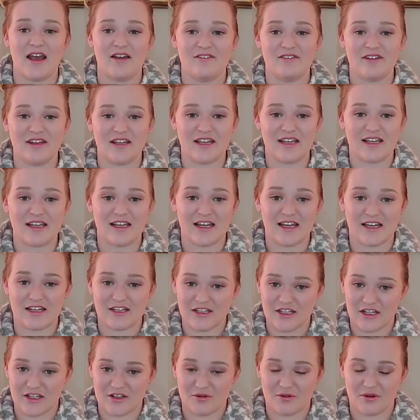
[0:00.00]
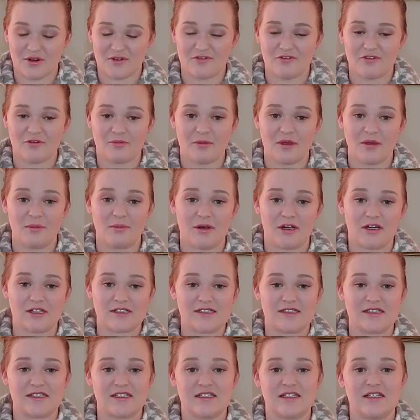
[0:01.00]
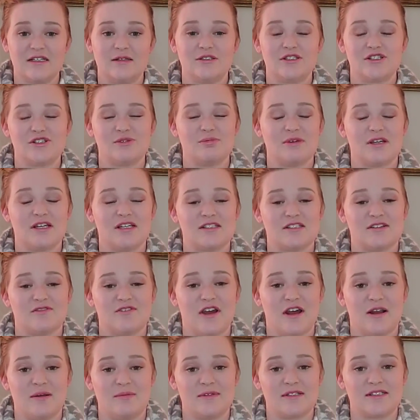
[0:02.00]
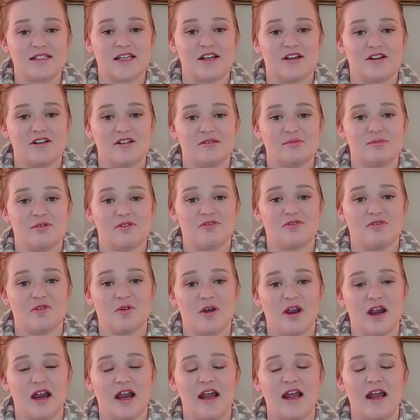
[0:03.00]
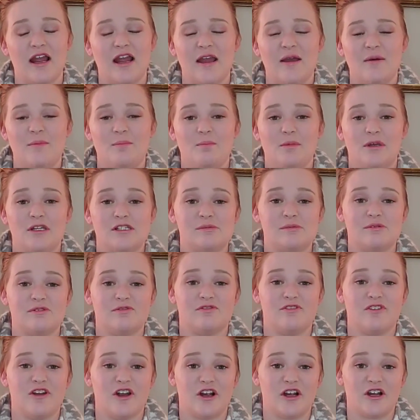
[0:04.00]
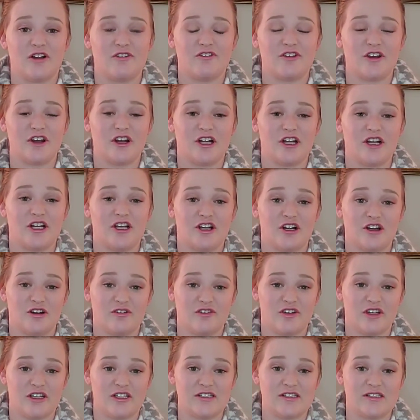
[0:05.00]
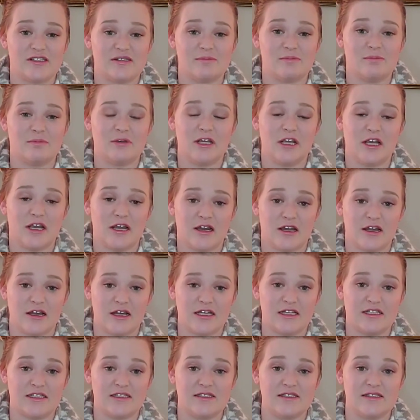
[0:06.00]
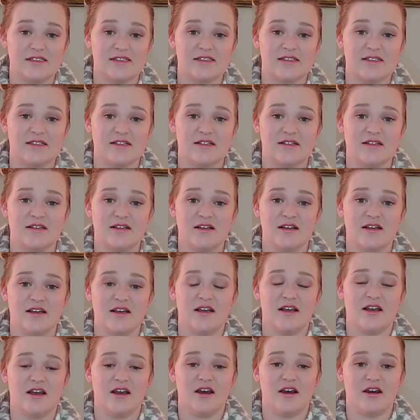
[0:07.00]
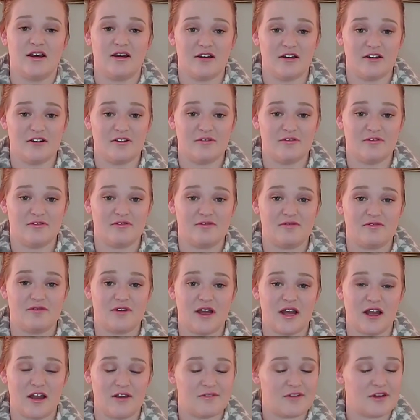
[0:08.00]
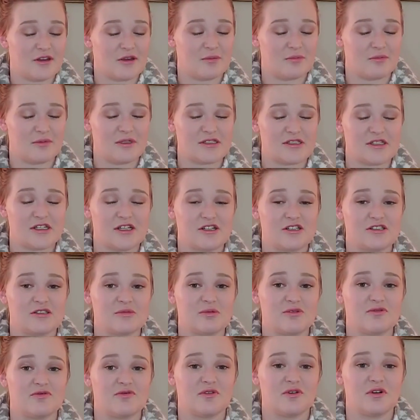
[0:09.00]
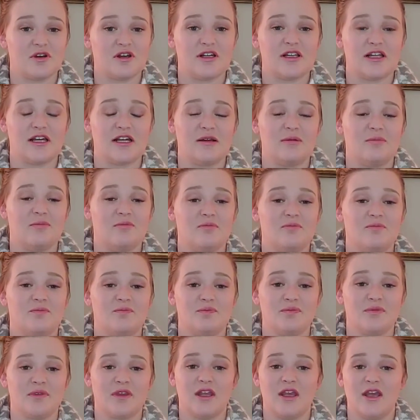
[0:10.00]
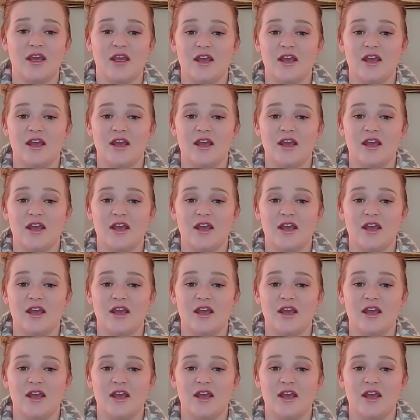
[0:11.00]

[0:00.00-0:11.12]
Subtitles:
Having another one for me personally, just because I've had a miscarriage before, makes me very, very nervous because of having a miscarriage before, that I'm